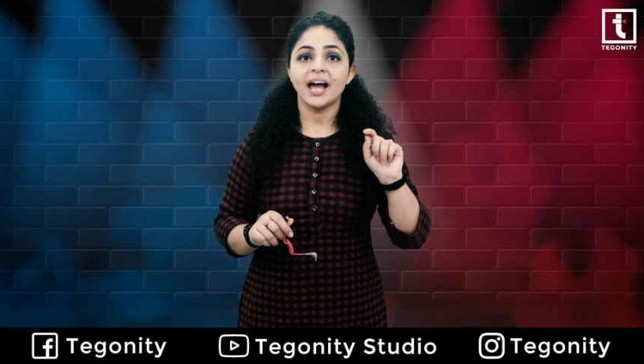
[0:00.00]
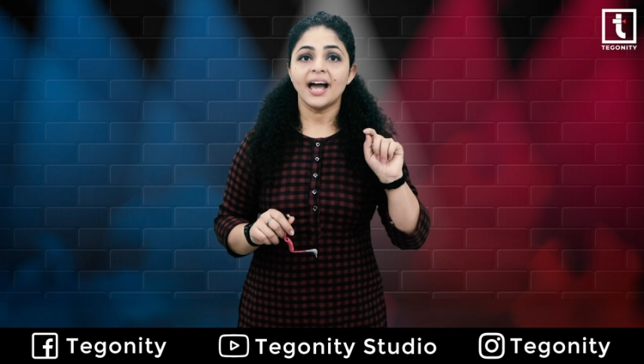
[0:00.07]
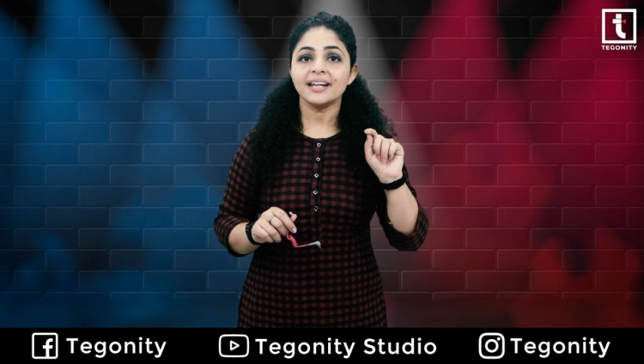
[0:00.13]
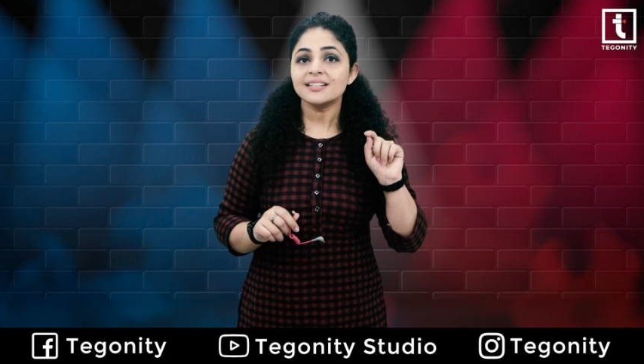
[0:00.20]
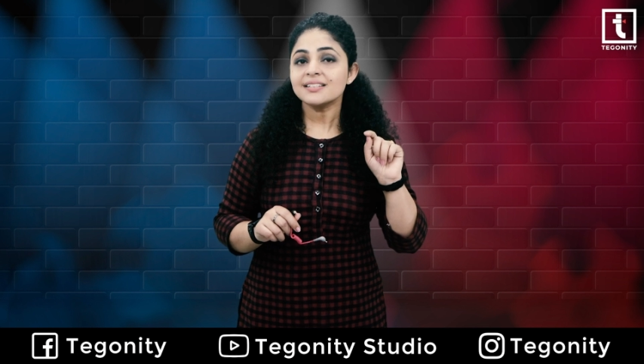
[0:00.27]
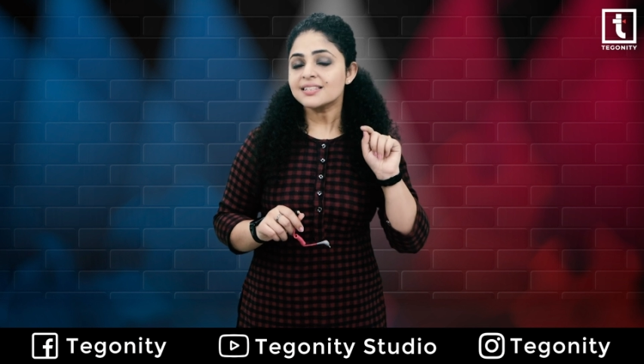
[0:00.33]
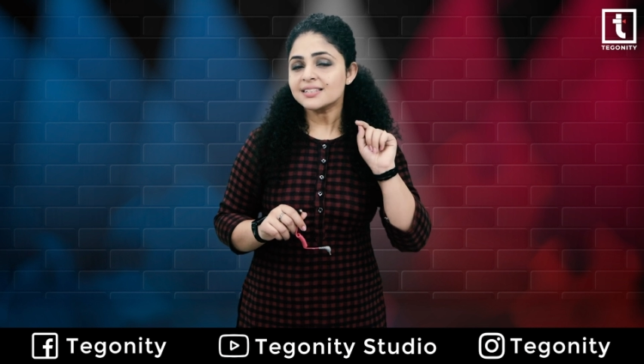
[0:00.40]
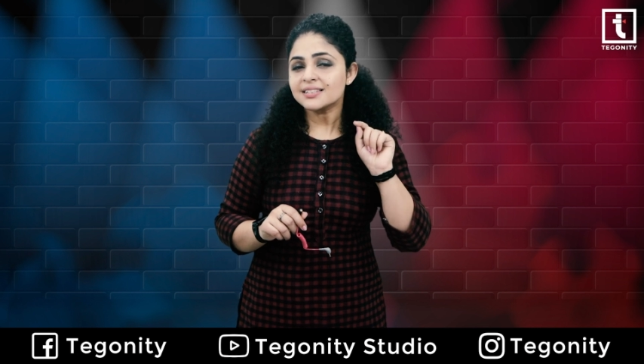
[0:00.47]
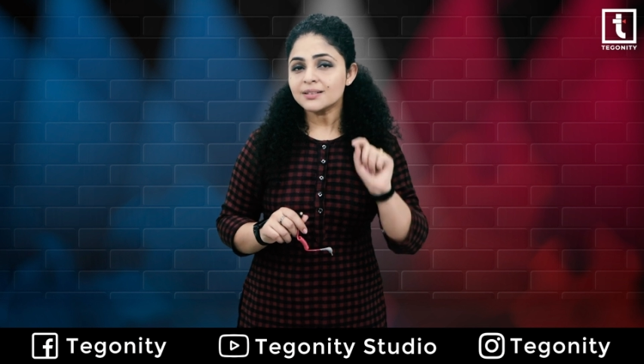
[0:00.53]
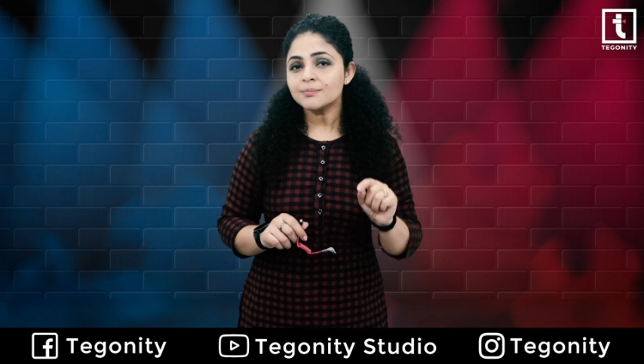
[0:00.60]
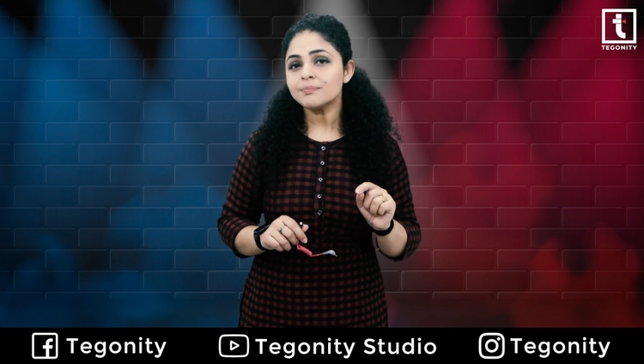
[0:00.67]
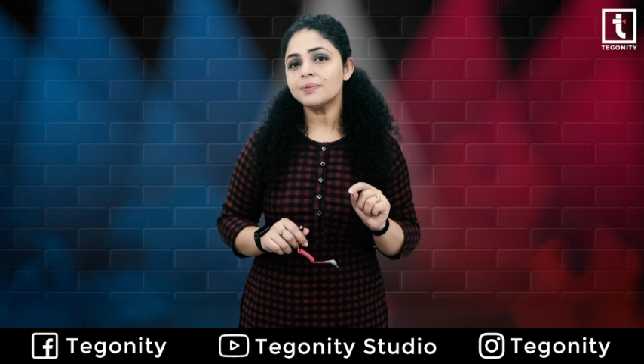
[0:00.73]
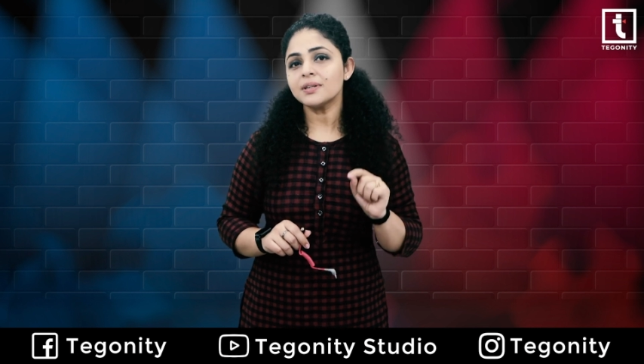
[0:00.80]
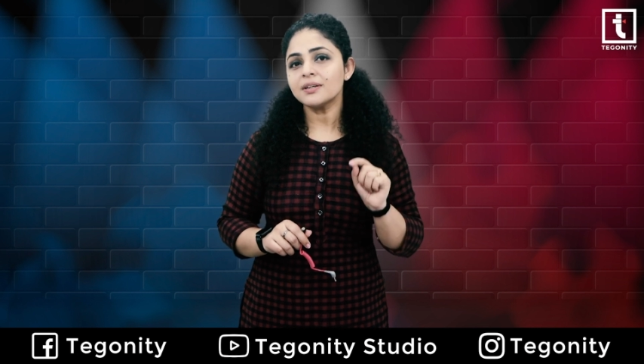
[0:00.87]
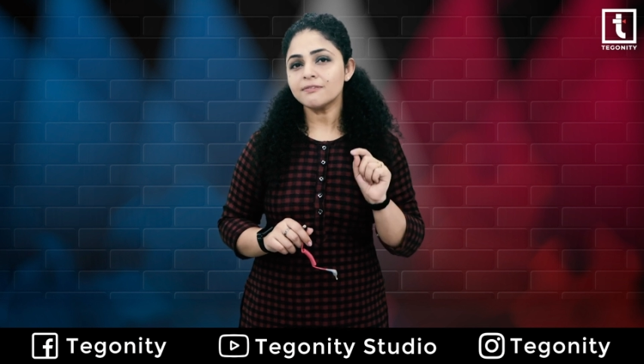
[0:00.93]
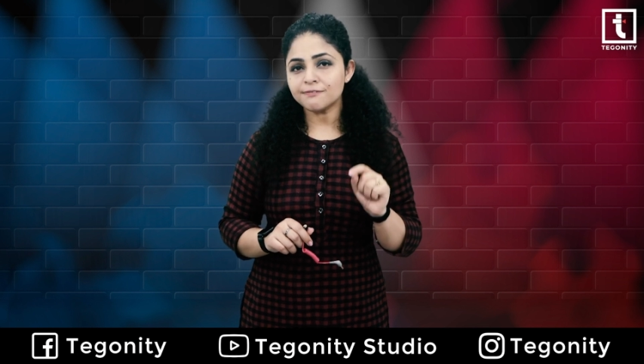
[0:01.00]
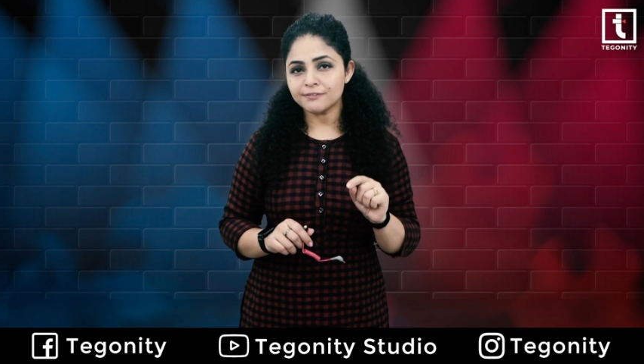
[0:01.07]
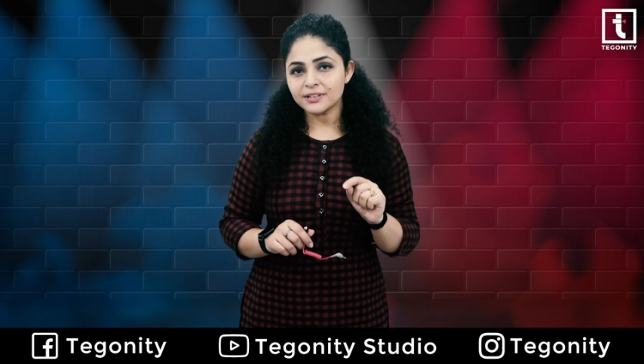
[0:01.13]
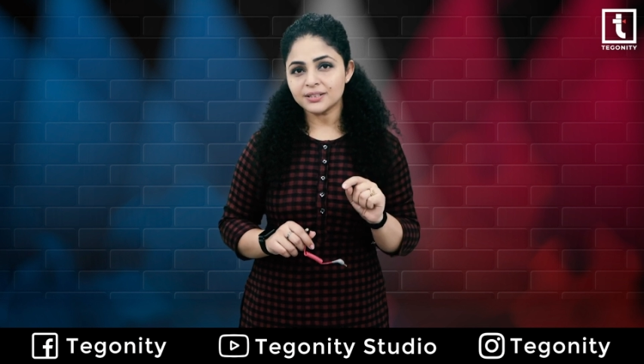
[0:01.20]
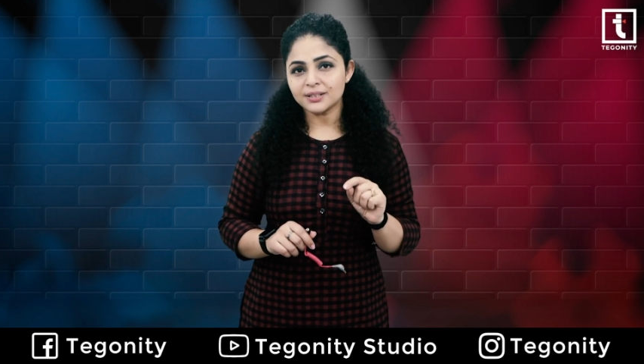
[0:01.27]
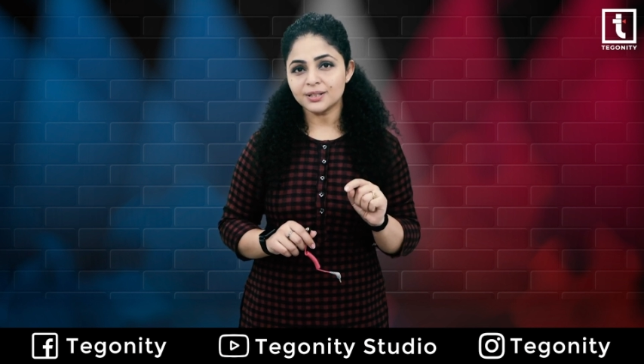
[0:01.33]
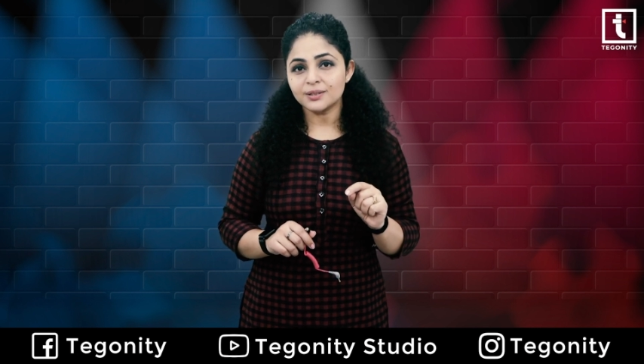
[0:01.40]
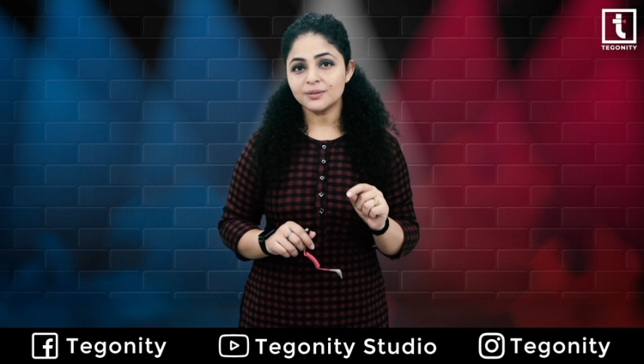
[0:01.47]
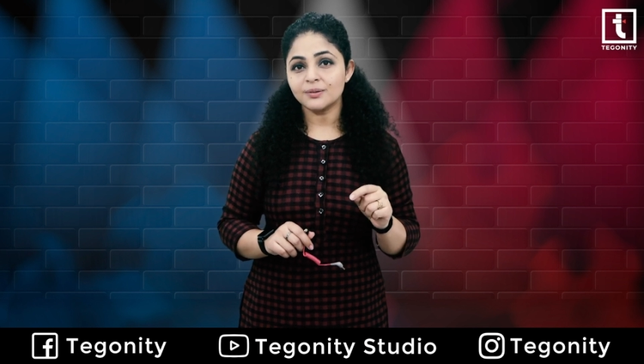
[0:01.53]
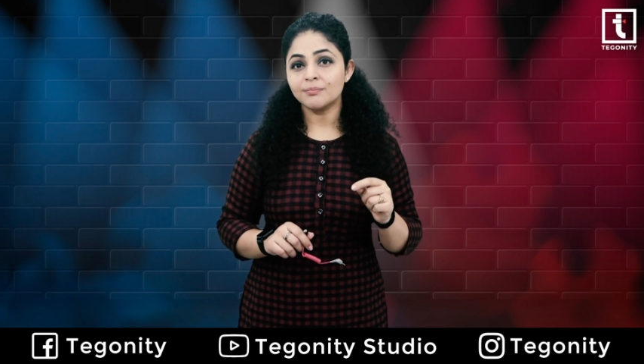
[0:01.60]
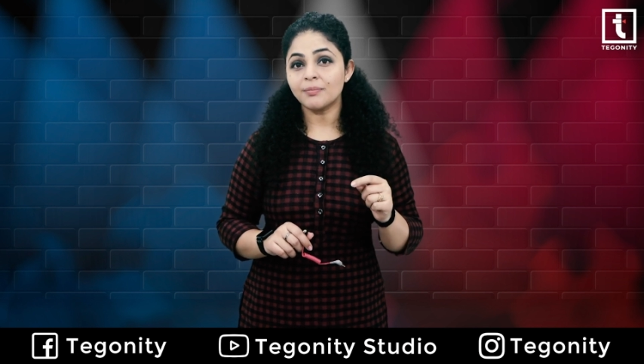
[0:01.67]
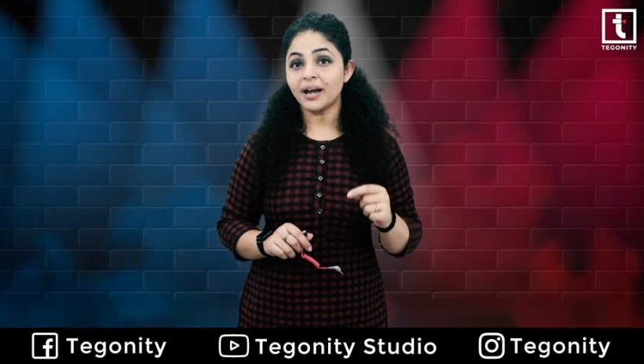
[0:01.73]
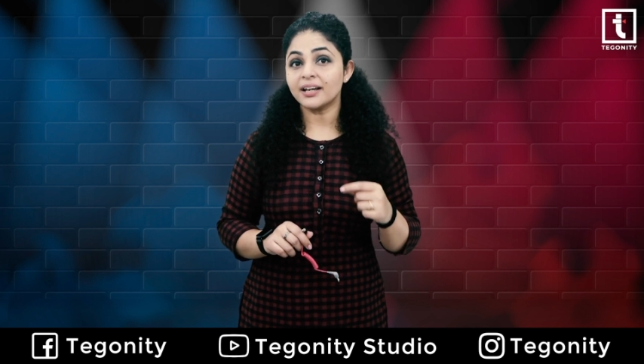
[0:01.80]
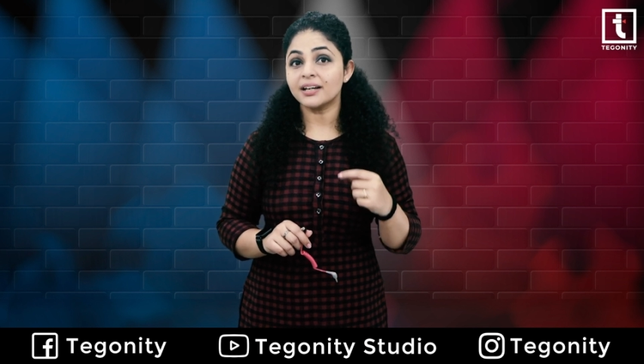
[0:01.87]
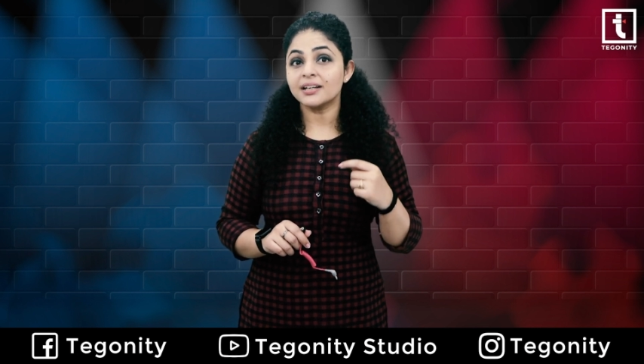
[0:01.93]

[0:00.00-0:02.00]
and is simply fitted by